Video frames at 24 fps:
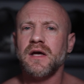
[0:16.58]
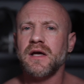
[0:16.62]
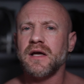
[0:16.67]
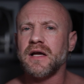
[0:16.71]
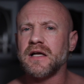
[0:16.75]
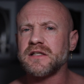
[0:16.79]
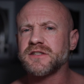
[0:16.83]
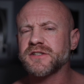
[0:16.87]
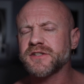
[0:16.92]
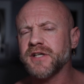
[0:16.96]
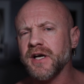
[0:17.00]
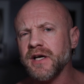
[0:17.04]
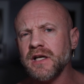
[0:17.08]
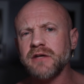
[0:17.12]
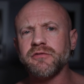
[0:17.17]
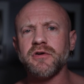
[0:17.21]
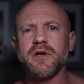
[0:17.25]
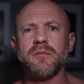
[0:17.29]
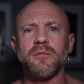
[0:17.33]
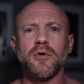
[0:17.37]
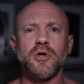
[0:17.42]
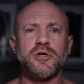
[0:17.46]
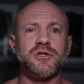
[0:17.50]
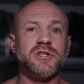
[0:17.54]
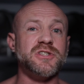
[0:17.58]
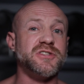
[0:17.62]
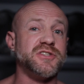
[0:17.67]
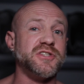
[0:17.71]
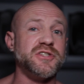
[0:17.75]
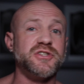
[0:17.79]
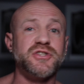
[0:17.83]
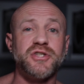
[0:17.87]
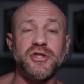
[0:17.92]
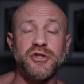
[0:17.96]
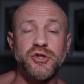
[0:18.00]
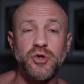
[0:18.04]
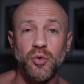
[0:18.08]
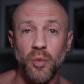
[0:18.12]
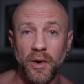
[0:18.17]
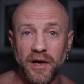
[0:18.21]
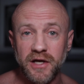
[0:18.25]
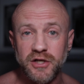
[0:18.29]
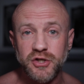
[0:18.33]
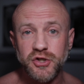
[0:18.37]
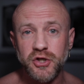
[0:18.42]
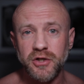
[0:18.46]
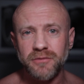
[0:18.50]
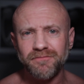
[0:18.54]
It's kind of an emergency
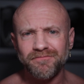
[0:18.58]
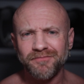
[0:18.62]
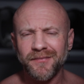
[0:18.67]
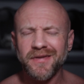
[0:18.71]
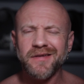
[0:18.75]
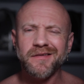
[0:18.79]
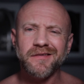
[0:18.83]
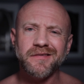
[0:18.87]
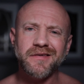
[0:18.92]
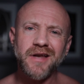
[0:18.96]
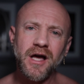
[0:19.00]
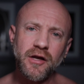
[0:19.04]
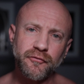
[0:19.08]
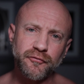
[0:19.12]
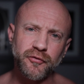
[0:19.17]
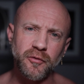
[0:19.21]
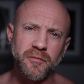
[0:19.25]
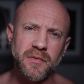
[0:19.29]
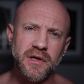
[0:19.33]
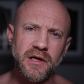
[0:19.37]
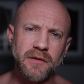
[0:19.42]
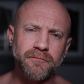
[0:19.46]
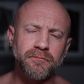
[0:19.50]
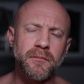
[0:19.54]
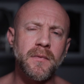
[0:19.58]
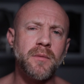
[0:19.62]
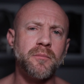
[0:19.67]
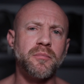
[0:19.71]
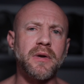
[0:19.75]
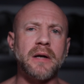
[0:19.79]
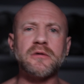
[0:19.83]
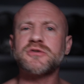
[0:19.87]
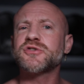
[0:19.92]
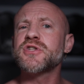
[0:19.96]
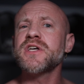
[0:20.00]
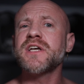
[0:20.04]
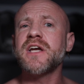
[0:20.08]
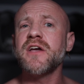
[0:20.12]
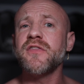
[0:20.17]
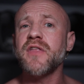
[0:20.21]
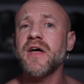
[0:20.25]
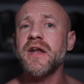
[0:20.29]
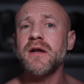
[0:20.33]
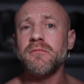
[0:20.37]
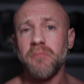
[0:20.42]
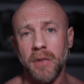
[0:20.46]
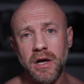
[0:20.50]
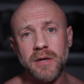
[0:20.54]
situation, not for me, but I was thinking
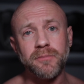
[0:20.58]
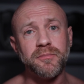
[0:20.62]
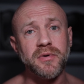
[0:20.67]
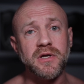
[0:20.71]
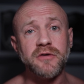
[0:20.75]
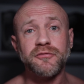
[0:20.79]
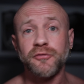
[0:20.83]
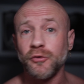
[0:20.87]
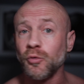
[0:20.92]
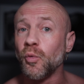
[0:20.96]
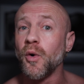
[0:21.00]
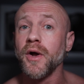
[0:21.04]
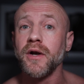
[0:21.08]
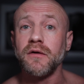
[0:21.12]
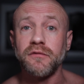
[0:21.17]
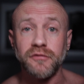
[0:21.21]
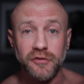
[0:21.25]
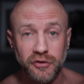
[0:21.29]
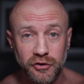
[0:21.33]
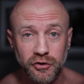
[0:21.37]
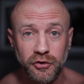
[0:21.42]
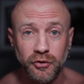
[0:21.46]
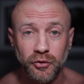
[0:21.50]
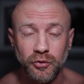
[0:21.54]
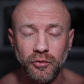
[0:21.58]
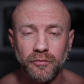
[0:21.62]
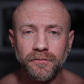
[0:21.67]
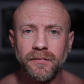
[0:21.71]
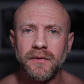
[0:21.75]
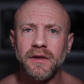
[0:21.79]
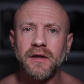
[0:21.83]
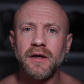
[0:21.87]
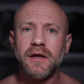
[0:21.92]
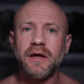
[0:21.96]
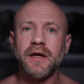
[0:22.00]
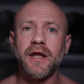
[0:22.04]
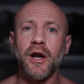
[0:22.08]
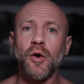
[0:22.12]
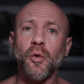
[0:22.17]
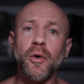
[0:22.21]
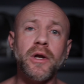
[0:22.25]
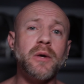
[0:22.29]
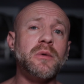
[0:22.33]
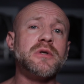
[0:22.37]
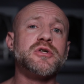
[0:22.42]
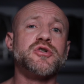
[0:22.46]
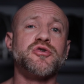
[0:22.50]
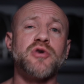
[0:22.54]
that it might be for one of you. And I
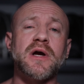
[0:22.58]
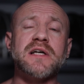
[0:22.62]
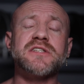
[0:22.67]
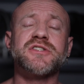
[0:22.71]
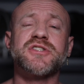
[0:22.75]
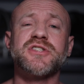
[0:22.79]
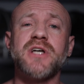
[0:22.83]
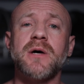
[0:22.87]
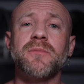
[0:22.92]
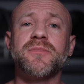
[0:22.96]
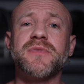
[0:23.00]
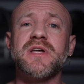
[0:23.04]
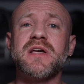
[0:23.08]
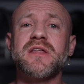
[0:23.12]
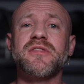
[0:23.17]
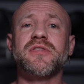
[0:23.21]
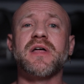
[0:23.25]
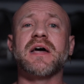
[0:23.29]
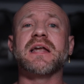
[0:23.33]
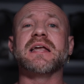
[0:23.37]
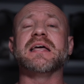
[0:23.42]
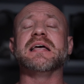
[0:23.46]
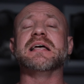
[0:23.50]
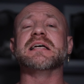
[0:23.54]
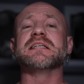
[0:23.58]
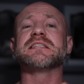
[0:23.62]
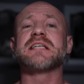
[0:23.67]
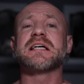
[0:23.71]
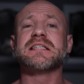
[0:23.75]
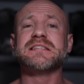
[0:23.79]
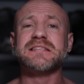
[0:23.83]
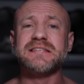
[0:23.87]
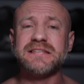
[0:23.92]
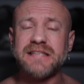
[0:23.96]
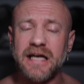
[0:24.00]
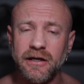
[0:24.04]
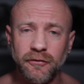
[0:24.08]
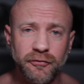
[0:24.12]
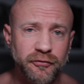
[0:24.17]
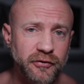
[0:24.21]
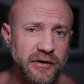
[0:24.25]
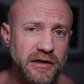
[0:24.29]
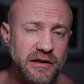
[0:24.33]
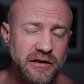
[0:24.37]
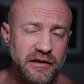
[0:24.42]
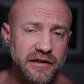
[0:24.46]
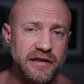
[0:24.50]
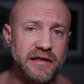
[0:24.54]
want to address something that is
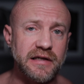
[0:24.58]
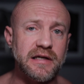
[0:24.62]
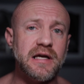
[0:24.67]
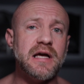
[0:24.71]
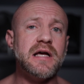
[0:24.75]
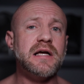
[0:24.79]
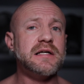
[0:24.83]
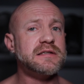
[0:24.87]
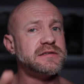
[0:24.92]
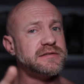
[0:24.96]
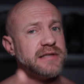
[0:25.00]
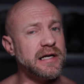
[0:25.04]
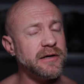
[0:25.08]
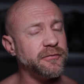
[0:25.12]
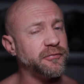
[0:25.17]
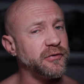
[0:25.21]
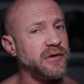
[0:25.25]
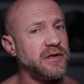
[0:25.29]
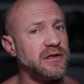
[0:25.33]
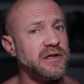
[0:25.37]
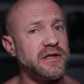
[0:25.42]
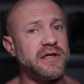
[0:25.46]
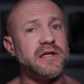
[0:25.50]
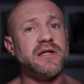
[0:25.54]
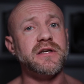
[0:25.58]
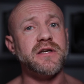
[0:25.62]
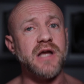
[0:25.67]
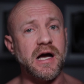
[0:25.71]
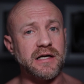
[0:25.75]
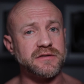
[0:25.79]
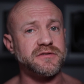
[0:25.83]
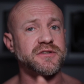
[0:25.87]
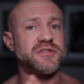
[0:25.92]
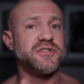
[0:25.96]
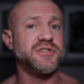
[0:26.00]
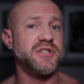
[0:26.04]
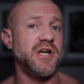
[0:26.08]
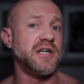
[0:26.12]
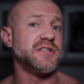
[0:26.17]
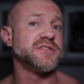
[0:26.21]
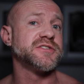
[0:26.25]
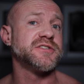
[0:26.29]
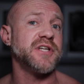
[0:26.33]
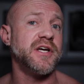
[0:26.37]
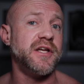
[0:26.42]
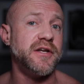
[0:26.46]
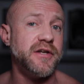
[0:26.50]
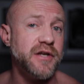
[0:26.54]
definitely, definitely not
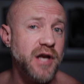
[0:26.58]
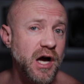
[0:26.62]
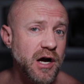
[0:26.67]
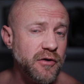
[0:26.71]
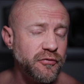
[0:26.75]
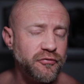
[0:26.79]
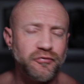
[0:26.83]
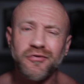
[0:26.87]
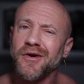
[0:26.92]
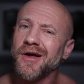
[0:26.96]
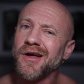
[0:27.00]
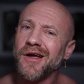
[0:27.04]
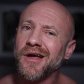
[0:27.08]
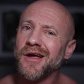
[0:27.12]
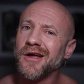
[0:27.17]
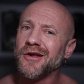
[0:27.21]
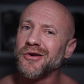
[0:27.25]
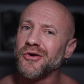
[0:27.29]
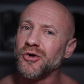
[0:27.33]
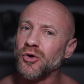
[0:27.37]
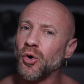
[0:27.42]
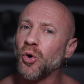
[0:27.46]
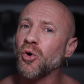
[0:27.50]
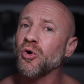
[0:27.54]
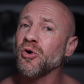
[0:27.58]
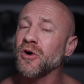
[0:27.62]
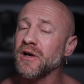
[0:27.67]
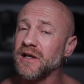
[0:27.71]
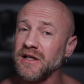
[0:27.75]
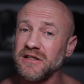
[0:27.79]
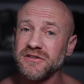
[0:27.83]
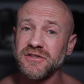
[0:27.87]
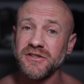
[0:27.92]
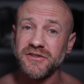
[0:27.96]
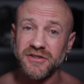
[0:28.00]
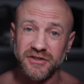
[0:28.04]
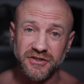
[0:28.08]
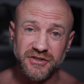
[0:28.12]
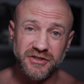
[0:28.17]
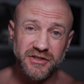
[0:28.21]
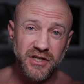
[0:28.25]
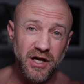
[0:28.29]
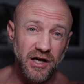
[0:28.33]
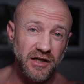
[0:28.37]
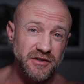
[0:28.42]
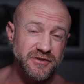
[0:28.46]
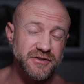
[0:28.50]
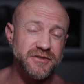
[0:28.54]
discussed enough, nor is it
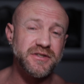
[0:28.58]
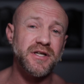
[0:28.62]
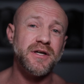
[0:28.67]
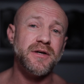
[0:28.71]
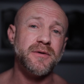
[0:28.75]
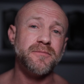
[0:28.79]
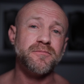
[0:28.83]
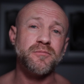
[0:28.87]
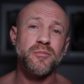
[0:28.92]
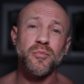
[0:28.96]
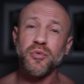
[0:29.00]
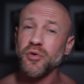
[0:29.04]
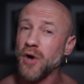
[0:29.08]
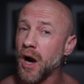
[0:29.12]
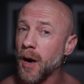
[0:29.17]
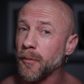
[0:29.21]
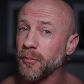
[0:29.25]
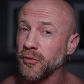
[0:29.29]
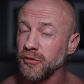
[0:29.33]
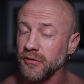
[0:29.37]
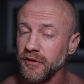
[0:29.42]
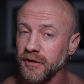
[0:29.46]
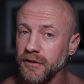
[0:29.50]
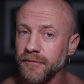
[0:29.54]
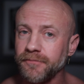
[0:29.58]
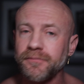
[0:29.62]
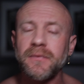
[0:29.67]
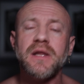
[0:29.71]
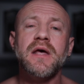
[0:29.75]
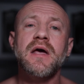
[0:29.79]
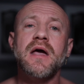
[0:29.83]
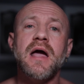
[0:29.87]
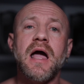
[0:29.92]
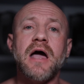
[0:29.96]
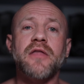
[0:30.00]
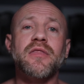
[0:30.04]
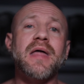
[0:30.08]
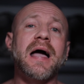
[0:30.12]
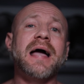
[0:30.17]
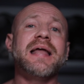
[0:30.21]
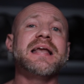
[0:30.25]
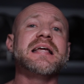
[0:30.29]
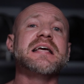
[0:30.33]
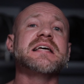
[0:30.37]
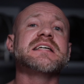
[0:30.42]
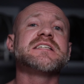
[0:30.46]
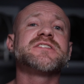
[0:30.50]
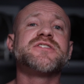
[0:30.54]
discussed properly. And
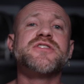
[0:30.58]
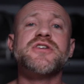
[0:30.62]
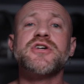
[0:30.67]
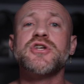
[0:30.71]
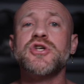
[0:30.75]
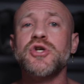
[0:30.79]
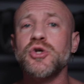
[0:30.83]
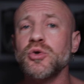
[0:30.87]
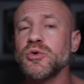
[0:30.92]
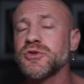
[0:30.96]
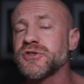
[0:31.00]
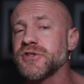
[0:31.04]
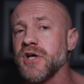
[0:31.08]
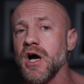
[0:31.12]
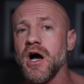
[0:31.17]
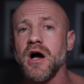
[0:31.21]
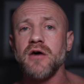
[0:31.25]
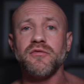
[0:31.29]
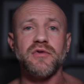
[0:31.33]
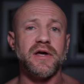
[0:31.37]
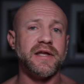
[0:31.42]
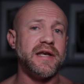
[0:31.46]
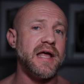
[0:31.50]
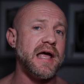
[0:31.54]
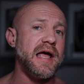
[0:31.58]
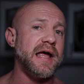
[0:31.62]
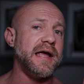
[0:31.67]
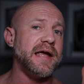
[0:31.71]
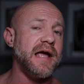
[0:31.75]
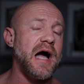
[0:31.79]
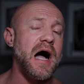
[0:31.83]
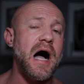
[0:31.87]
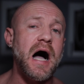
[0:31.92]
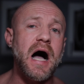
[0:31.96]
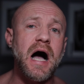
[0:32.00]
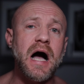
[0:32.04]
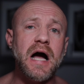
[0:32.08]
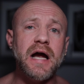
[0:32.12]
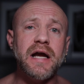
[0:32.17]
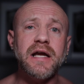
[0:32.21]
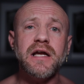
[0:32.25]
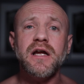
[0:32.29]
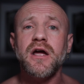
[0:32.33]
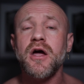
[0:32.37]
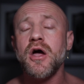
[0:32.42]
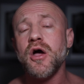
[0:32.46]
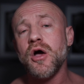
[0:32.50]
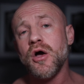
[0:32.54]
that is the use of an
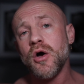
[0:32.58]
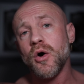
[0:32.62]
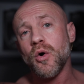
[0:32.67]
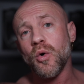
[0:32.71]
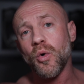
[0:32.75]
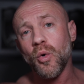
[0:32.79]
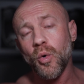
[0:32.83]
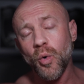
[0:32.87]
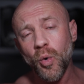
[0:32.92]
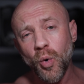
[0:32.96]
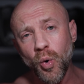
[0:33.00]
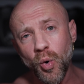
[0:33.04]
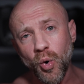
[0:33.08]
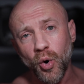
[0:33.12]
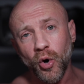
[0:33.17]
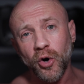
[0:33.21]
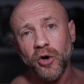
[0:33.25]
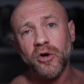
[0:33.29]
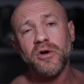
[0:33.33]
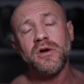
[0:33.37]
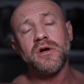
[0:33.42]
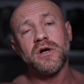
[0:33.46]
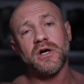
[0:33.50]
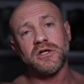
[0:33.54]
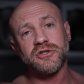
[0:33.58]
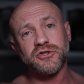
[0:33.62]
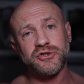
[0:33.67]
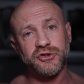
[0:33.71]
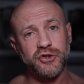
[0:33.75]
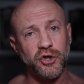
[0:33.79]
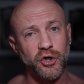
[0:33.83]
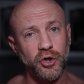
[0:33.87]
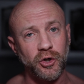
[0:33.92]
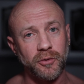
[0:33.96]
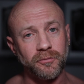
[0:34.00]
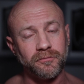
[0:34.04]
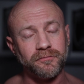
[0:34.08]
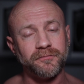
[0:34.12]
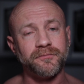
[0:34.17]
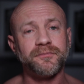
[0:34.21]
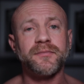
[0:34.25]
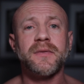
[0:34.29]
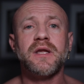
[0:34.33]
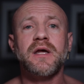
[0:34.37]
AI or a CERM.